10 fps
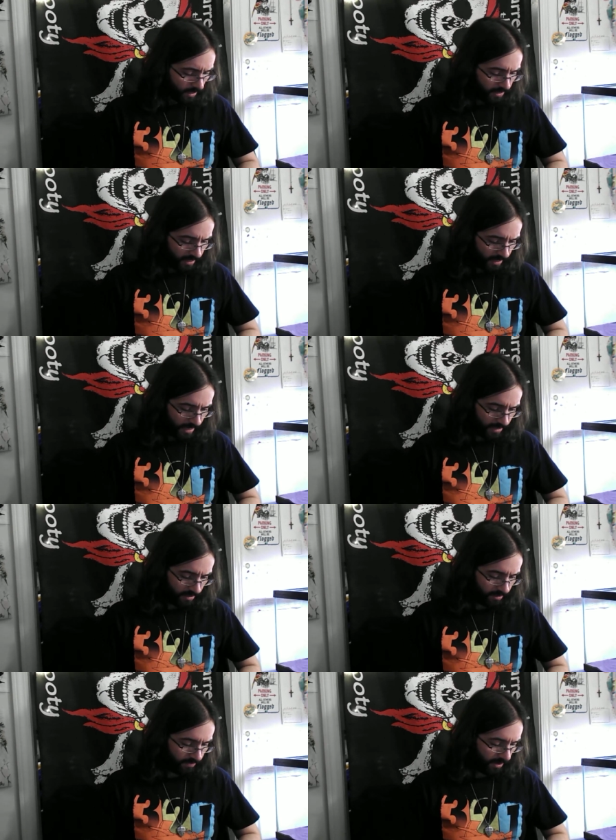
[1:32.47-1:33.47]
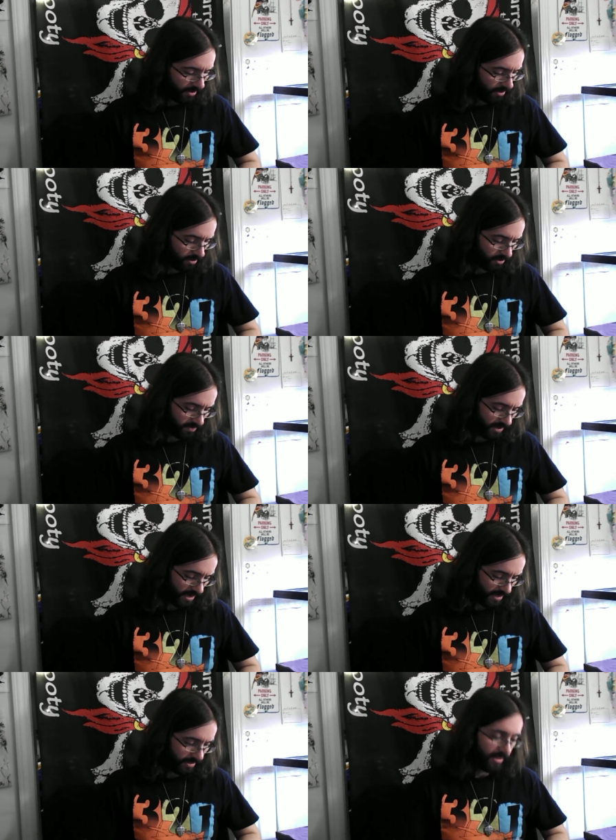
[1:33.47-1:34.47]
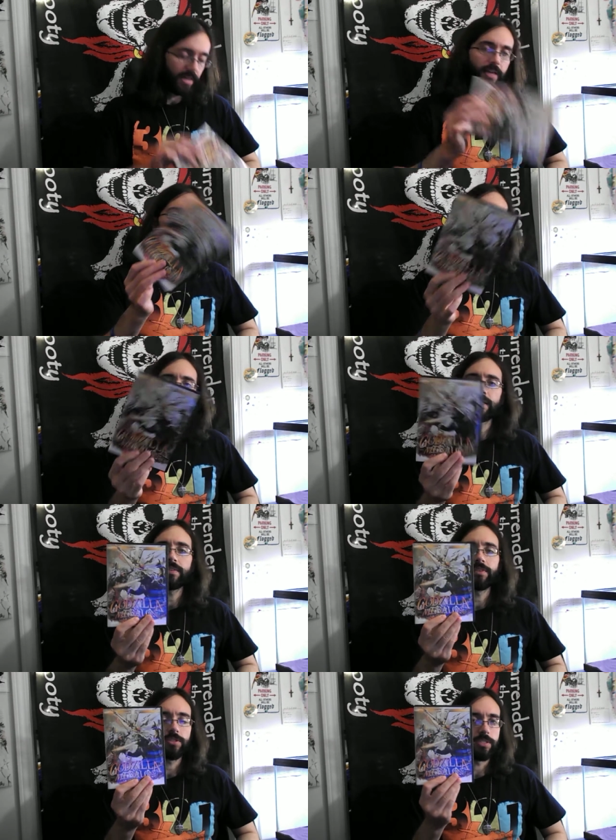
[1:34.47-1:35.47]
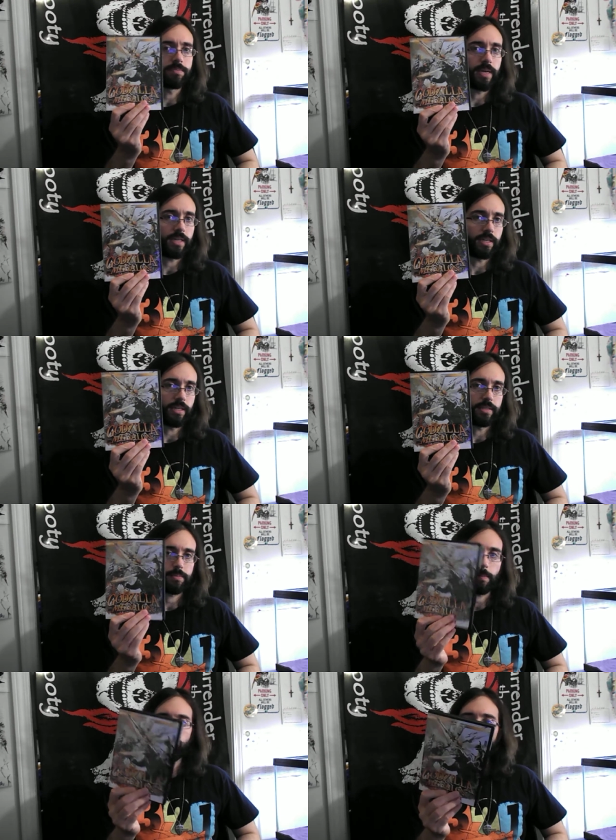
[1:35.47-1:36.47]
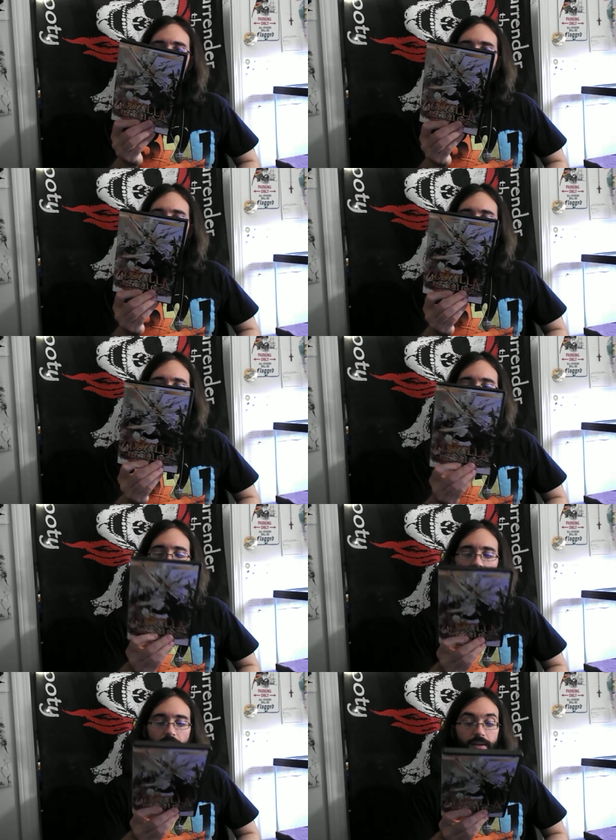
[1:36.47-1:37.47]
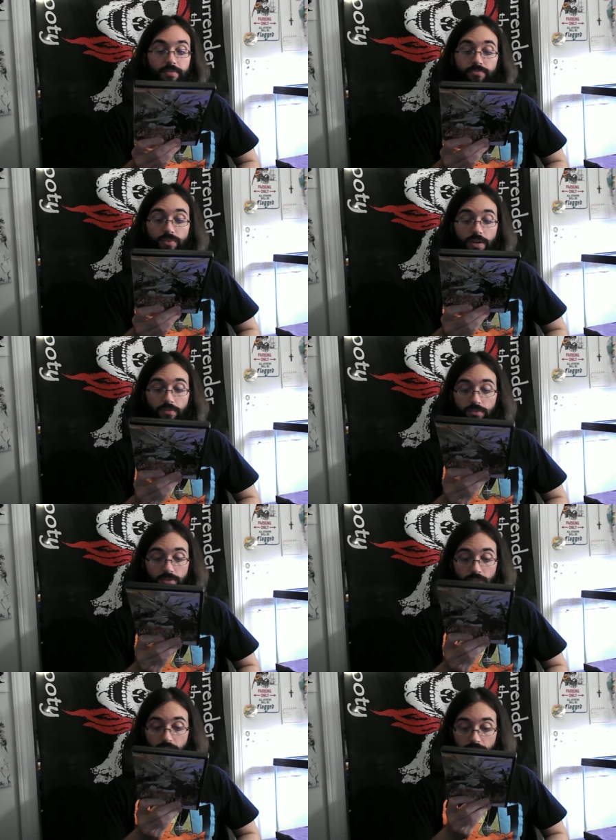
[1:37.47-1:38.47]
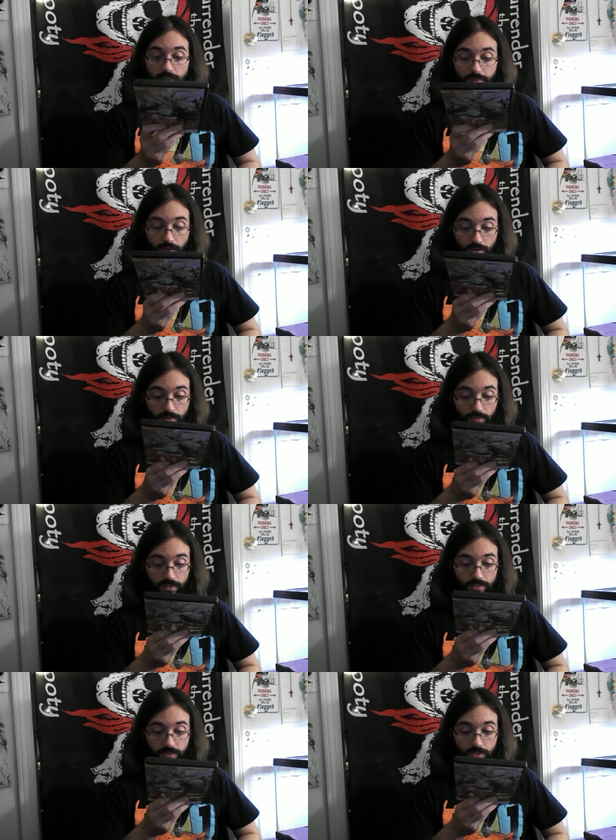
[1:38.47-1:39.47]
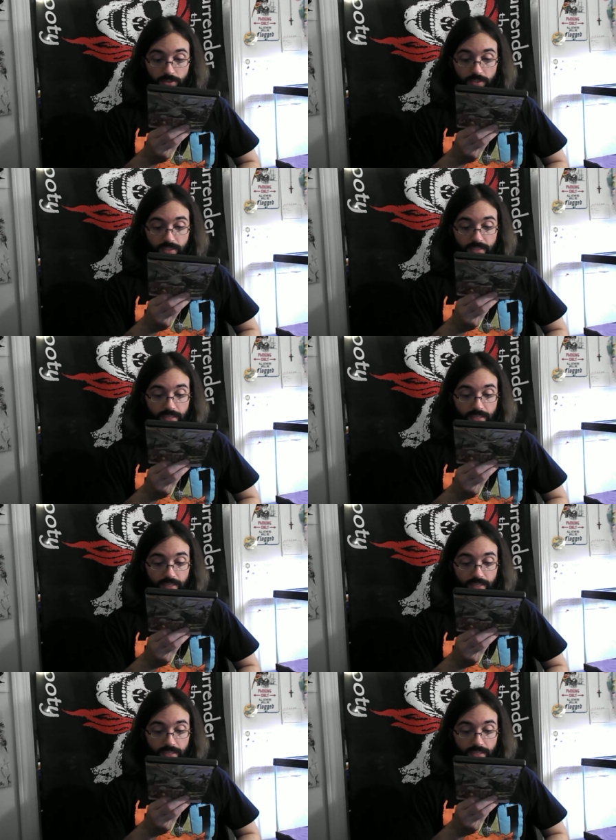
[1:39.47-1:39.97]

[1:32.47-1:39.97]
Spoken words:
Then I got the very hard-to-find Godzilla vs. Megalon. And I've never seen an American release version of this.